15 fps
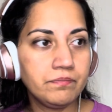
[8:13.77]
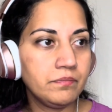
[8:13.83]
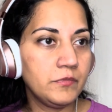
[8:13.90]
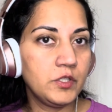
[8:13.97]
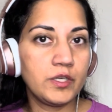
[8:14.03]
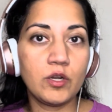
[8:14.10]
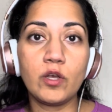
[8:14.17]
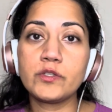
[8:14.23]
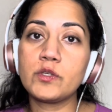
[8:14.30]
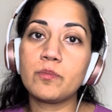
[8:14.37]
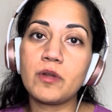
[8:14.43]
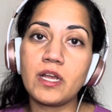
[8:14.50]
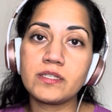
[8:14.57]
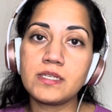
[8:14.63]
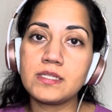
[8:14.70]
You can also
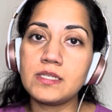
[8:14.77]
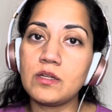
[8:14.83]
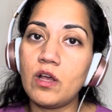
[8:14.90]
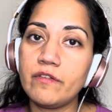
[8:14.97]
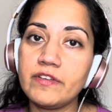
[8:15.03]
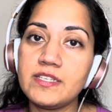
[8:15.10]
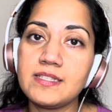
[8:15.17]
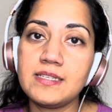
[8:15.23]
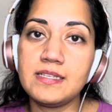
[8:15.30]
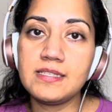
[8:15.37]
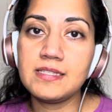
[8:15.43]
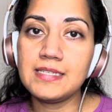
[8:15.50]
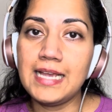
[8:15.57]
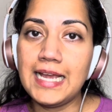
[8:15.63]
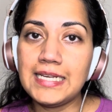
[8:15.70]
practice it obviously in
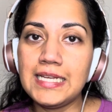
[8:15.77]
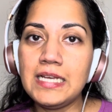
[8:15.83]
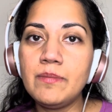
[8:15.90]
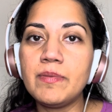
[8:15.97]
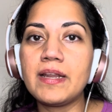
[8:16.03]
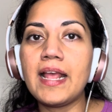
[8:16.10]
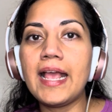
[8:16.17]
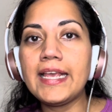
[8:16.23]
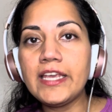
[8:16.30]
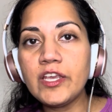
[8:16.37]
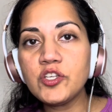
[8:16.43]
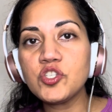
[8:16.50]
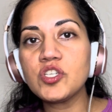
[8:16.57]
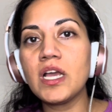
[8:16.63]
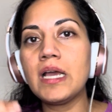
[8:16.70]
standing, but
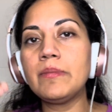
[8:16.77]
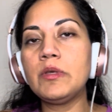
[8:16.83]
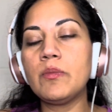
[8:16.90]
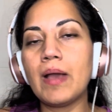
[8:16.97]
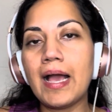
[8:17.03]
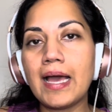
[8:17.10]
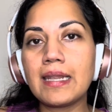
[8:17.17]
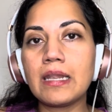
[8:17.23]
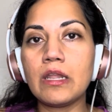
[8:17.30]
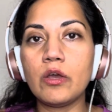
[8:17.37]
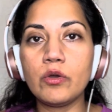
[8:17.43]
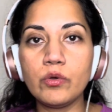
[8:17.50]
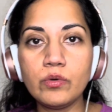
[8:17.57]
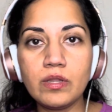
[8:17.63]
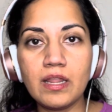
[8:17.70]
each time you add
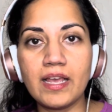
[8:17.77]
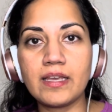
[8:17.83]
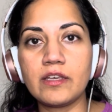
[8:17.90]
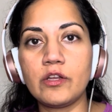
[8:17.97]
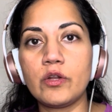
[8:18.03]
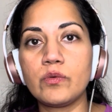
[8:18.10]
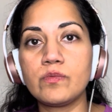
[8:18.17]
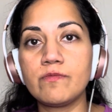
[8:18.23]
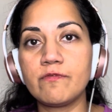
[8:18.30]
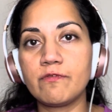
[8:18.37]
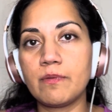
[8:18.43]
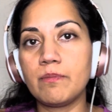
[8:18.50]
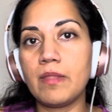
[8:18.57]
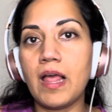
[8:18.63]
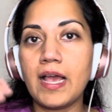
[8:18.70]
load, like,
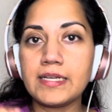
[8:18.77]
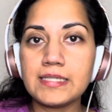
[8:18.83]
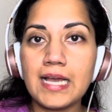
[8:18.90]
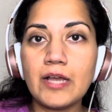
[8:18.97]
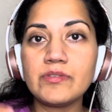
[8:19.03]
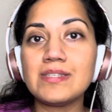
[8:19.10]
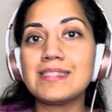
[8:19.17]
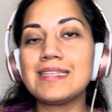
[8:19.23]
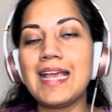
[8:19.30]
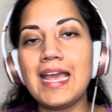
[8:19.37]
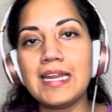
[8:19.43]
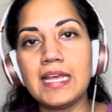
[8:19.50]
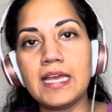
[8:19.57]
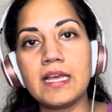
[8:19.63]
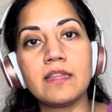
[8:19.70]
from lying down to
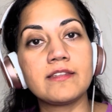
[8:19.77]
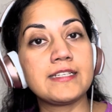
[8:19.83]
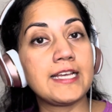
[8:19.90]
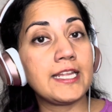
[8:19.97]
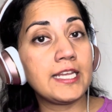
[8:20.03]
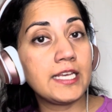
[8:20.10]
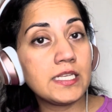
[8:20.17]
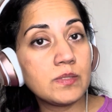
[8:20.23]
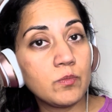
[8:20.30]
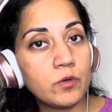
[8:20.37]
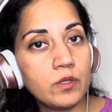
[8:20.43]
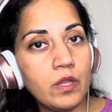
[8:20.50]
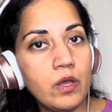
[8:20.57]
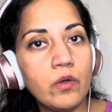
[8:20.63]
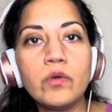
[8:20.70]
standing is more
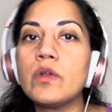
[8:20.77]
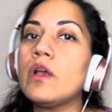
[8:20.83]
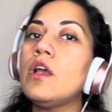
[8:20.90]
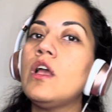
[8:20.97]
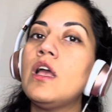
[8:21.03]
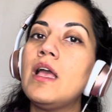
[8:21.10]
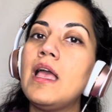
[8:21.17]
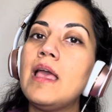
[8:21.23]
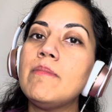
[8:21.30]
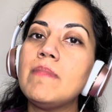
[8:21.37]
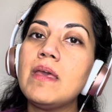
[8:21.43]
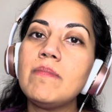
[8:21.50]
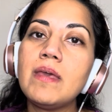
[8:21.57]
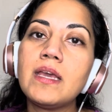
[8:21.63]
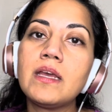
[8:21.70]
load. It
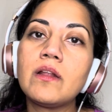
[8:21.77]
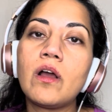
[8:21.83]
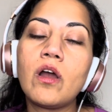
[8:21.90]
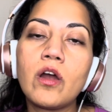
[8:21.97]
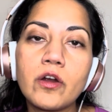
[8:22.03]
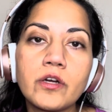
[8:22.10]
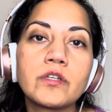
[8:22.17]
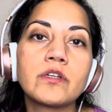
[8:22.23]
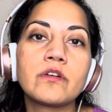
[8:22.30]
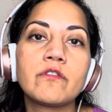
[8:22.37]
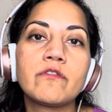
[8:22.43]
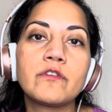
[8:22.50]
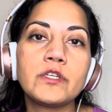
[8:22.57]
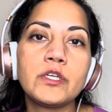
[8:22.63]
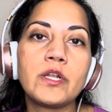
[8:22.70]
may make it harder
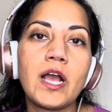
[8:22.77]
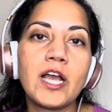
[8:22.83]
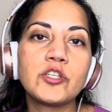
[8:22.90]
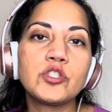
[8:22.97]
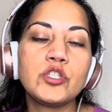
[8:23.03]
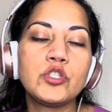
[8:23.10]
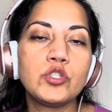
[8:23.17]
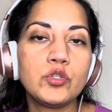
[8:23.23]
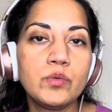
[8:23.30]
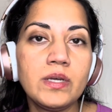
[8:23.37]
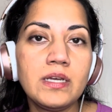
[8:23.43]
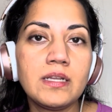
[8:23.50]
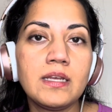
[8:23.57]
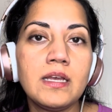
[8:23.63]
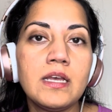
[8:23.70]
for you to actually do
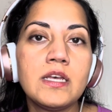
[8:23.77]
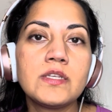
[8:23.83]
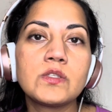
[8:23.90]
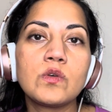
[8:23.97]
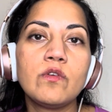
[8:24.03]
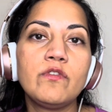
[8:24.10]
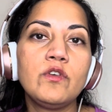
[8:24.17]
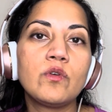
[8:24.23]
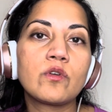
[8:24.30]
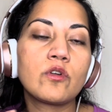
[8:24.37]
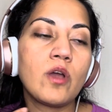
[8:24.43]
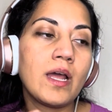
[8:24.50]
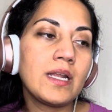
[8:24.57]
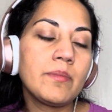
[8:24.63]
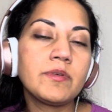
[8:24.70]
it. So if you are
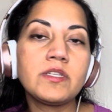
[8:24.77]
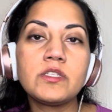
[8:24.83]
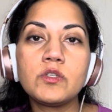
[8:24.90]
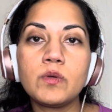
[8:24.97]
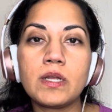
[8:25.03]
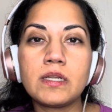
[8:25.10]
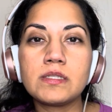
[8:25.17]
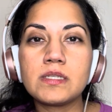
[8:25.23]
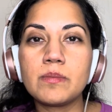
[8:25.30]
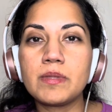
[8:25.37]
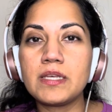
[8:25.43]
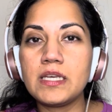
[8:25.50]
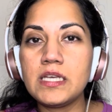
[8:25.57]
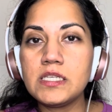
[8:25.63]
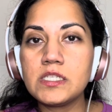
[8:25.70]
not able to do it in some of
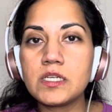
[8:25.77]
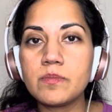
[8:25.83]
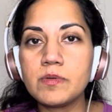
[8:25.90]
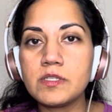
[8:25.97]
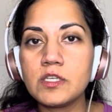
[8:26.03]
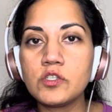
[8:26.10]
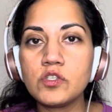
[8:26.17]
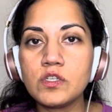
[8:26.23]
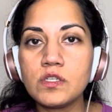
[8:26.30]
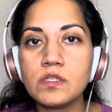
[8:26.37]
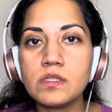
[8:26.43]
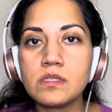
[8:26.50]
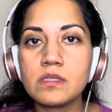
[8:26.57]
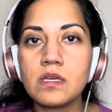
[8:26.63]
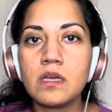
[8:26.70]
the easier
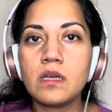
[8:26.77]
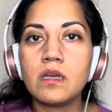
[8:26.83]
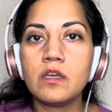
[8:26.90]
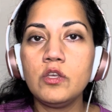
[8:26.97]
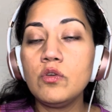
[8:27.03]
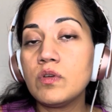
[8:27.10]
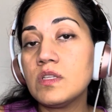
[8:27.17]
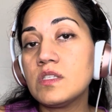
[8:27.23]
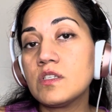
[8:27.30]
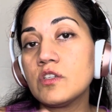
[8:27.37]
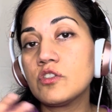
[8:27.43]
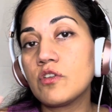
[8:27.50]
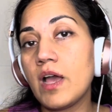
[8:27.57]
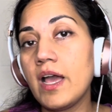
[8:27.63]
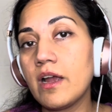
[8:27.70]
positions, you can still
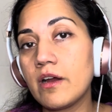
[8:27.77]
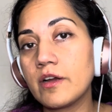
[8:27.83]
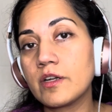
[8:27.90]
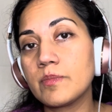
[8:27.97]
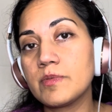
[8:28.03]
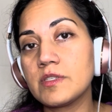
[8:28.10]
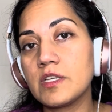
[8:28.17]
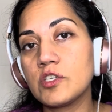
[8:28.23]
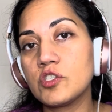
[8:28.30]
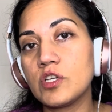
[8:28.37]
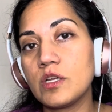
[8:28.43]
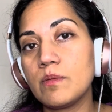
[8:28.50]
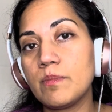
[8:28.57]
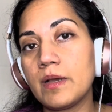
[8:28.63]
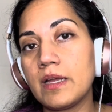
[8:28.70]
try a harder
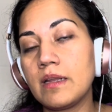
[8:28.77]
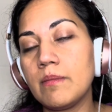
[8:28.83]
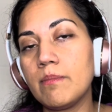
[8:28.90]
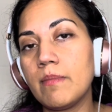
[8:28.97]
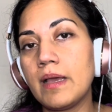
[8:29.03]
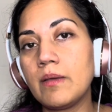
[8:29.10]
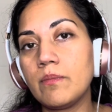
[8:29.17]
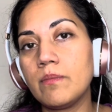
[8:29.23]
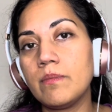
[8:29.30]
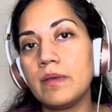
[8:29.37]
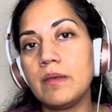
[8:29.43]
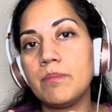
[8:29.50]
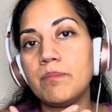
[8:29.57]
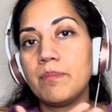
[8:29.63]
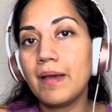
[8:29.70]
position, but it might
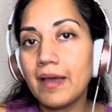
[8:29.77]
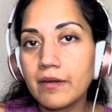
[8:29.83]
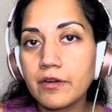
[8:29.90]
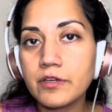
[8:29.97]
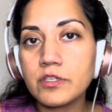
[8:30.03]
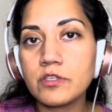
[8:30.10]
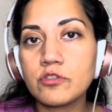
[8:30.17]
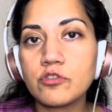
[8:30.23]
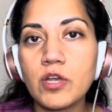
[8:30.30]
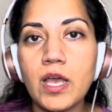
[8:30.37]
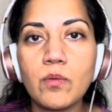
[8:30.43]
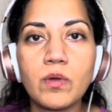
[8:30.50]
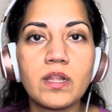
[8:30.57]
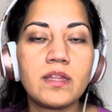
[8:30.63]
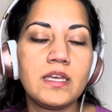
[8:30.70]
be better to try
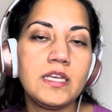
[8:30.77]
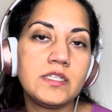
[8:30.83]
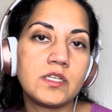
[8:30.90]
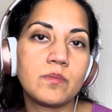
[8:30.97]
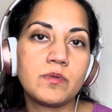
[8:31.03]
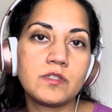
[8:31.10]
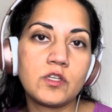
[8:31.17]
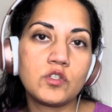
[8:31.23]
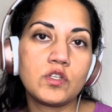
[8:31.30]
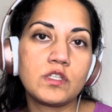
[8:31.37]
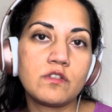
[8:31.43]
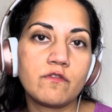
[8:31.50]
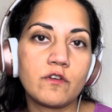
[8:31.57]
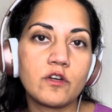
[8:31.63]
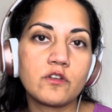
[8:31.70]
one of the easier
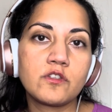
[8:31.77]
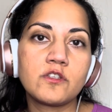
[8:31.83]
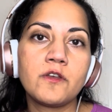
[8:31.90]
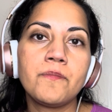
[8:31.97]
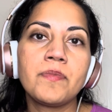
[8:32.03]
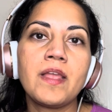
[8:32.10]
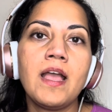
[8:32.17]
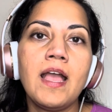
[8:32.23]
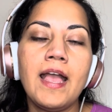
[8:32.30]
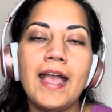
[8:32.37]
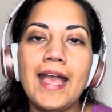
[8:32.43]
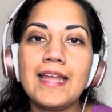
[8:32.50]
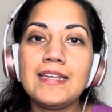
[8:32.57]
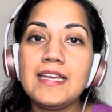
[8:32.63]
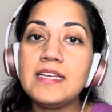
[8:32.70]
positions first.
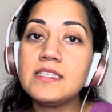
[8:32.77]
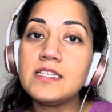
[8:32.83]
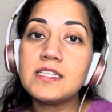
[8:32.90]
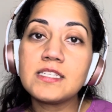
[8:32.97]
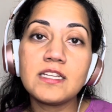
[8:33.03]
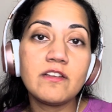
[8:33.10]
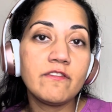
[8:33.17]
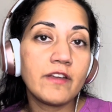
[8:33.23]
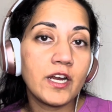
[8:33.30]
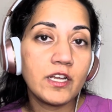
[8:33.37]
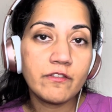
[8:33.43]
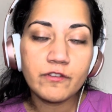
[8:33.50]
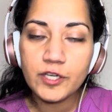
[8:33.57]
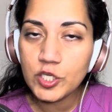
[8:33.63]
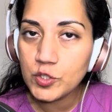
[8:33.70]
And easy is going to vary
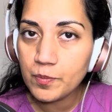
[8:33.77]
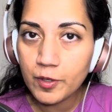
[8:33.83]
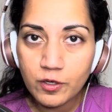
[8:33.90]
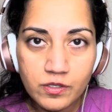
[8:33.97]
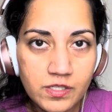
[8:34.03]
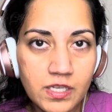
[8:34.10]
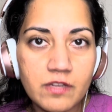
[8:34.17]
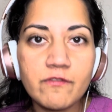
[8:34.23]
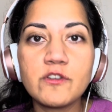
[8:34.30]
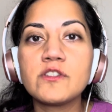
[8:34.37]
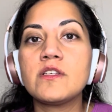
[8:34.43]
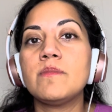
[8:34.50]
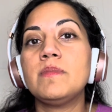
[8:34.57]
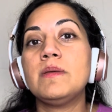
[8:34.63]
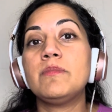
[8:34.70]
for each person. For
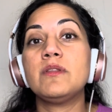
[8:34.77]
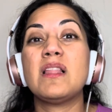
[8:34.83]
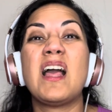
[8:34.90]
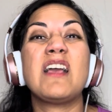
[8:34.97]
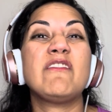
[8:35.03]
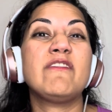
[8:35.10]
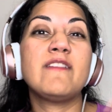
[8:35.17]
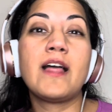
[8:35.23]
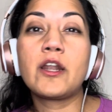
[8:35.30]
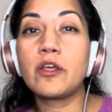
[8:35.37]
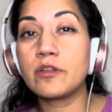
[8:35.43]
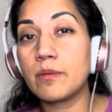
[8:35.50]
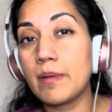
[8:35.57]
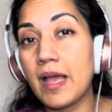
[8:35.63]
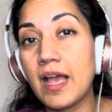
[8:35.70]
some people, lying flat on
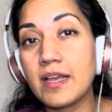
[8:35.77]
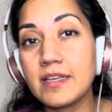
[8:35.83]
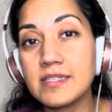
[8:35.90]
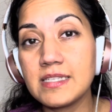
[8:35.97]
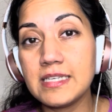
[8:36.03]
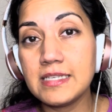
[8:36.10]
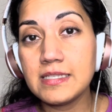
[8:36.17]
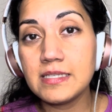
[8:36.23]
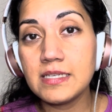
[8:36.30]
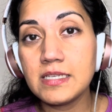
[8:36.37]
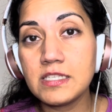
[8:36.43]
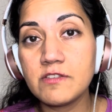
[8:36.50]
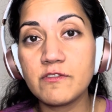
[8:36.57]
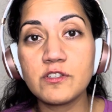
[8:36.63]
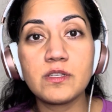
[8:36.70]
their back is
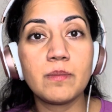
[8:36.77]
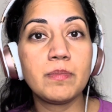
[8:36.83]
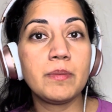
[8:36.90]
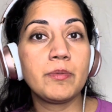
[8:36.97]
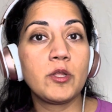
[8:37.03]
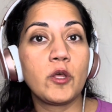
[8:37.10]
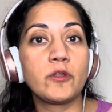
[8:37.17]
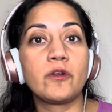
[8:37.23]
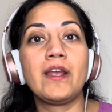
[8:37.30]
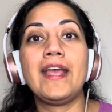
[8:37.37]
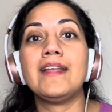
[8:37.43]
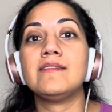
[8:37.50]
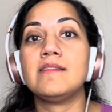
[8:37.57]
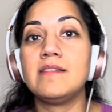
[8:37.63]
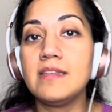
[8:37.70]
easiest. For some people, on their
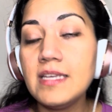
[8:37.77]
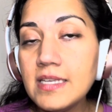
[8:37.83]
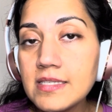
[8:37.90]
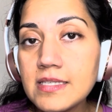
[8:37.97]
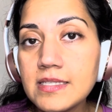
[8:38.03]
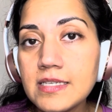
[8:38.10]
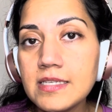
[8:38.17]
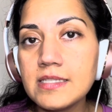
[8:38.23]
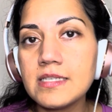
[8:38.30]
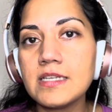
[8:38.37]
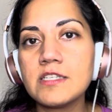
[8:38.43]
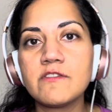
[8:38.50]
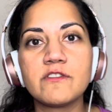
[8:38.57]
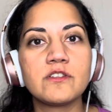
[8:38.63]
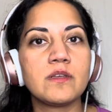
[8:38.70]
hands and knees is
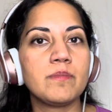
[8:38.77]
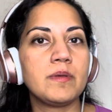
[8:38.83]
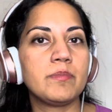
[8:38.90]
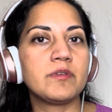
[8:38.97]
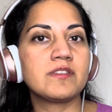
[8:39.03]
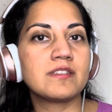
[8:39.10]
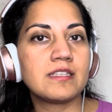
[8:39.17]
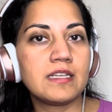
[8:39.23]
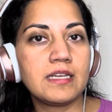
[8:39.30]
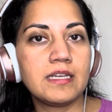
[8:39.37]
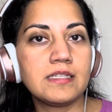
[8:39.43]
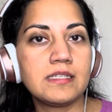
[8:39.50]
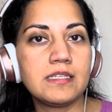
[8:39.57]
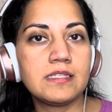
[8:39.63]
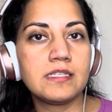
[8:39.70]
easiest. For some people, sitting
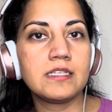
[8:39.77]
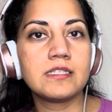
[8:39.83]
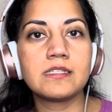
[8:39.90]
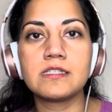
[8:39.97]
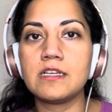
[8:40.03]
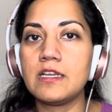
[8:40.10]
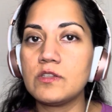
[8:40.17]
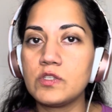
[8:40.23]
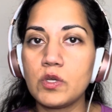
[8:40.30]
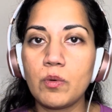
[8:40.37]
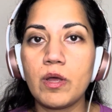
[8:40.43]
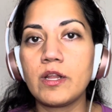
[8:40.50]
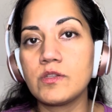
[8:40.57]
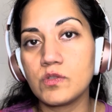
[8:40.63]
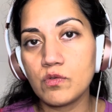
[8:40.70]
is easiest, and so
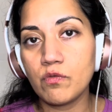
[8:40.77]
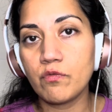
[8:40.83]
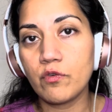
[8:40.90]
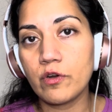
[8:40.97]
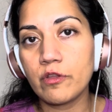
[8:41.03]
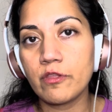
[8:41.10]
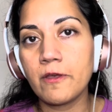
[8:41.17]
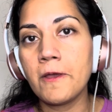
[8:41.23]
on and so forth.